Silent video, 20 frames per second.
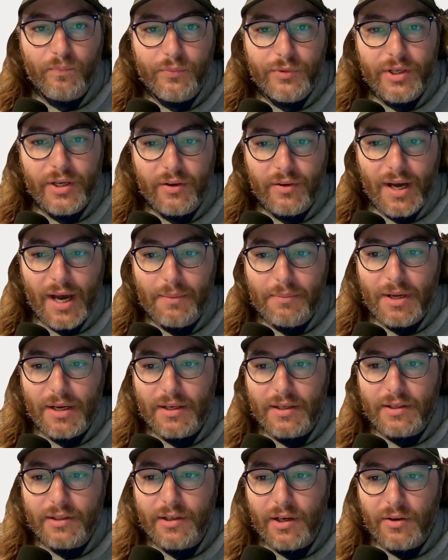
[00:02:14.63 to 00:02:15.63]
You know, I'm not
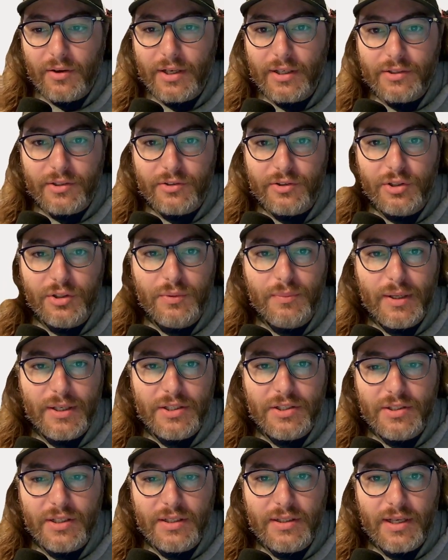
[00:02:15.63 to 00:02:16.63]
going to go into too
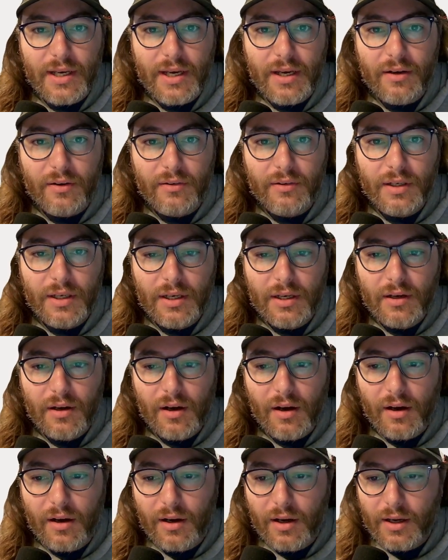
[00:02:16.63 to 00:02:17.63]
much detail
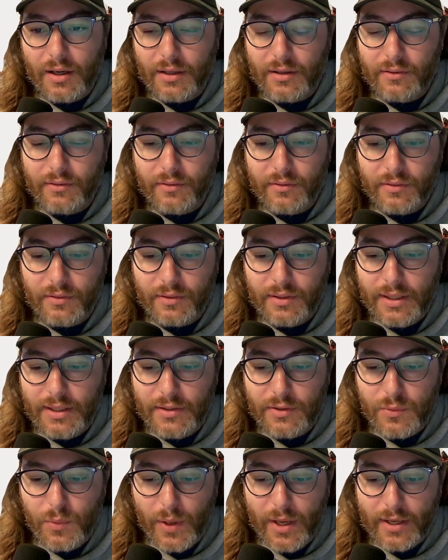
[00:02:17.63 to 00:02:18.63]
on
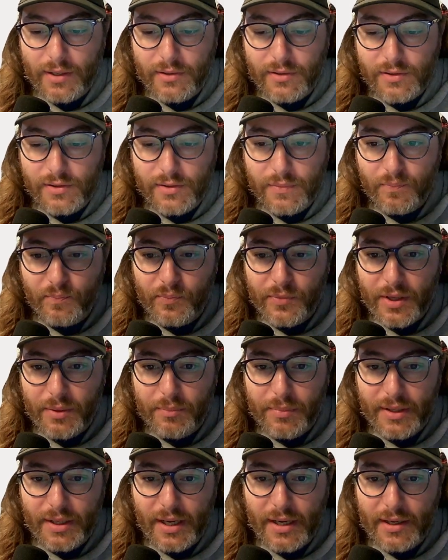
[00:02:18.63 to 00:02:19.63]
these wings
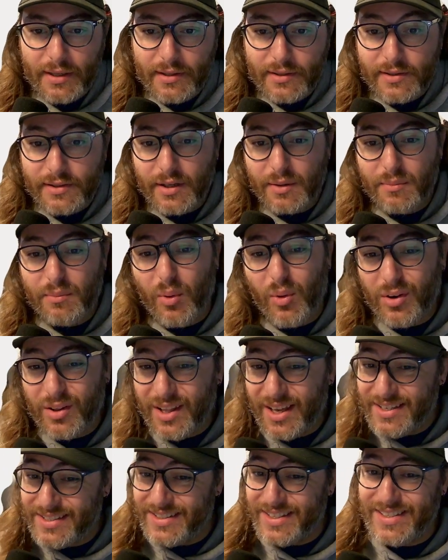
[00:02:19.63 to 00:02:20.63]
because they're more or
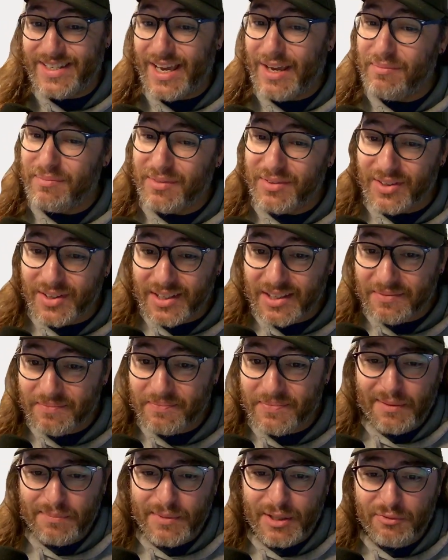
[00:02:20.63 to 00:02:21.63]
less the same
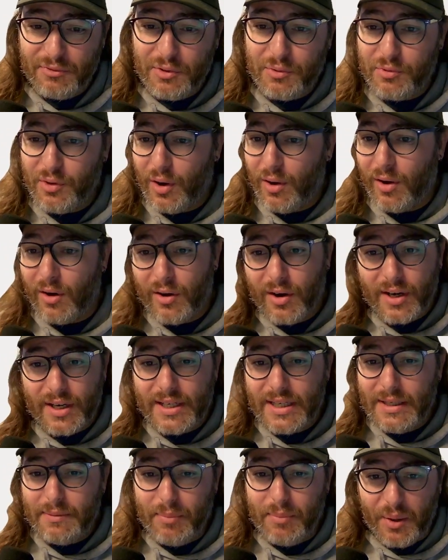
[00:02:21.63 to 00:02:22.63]
thing. If you've
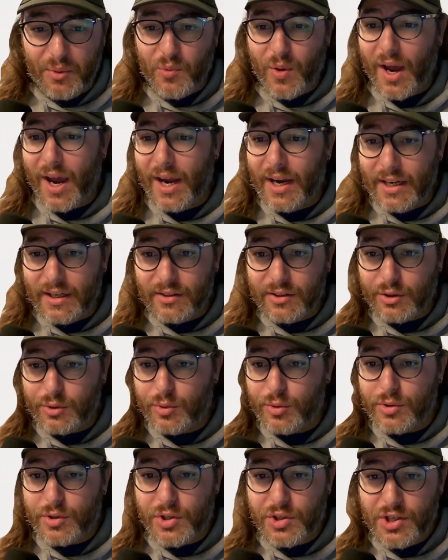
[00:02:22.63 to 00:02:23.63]
already been riding the
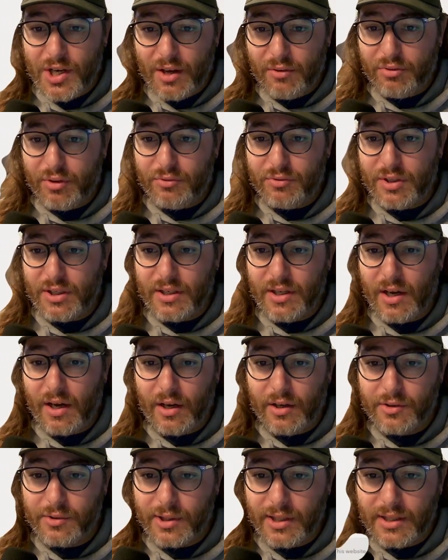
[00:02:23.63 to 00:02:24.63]
Cruiser Jet
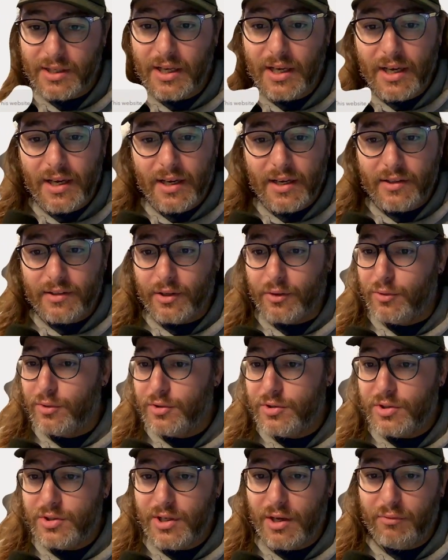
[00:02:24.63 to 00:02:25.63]
1500, the
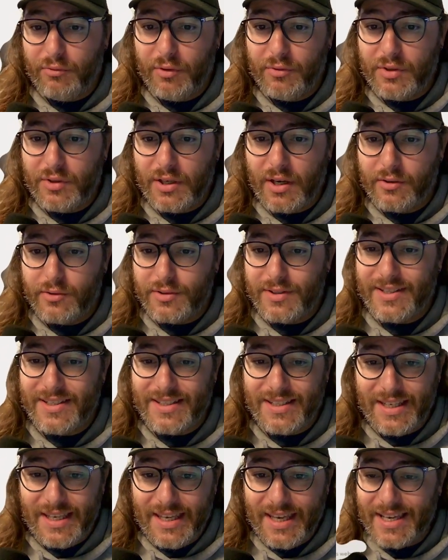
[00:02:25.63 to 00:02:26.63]
Cruiser Jet
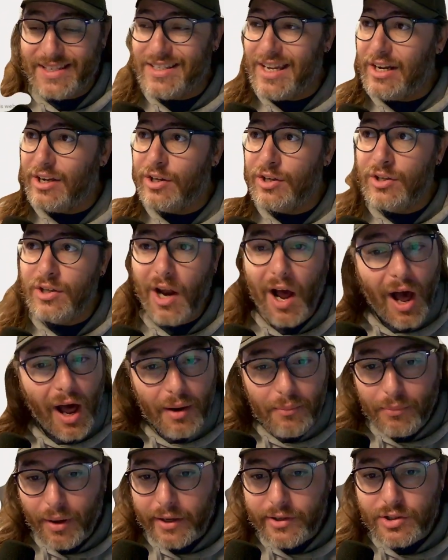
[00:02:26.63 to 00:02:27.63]
1500C is not
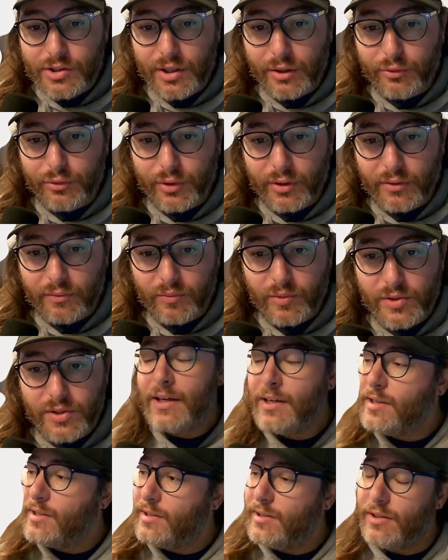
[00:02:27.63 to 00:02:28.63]
much different.
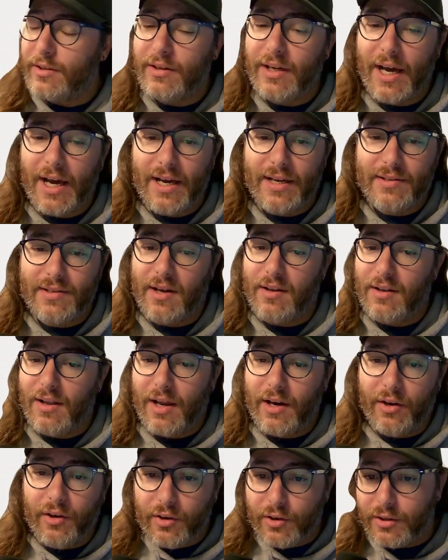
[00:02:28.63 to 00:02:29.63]
Still has a lot
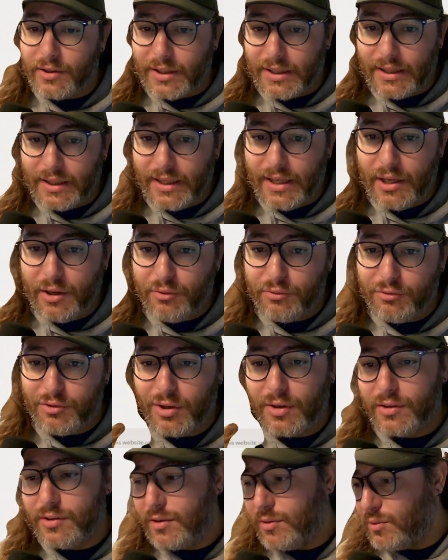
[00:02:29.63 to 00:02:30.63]
of early lift,
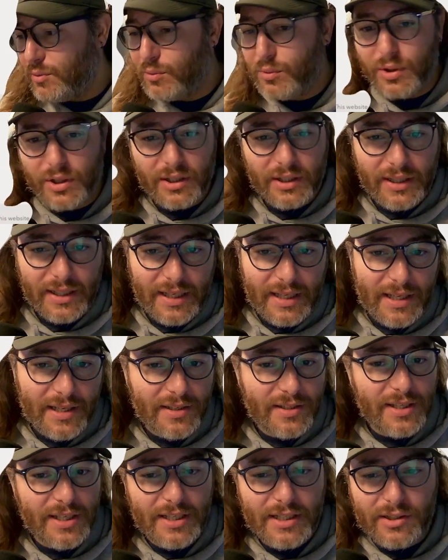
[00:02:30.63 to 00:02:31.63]
really
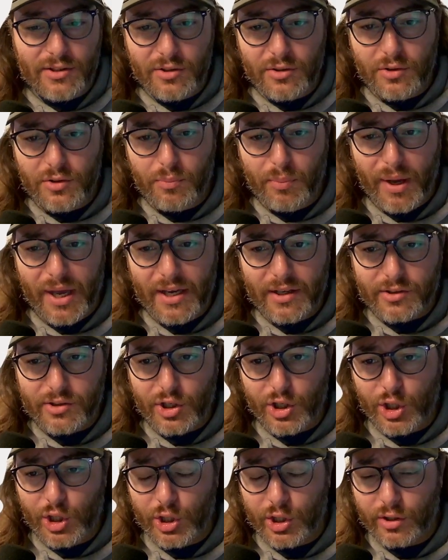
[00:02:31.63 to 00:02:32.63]
easy to do bank
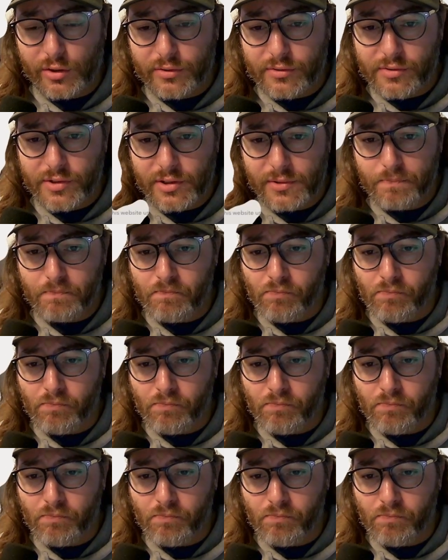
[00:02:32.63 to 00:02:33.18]
turns.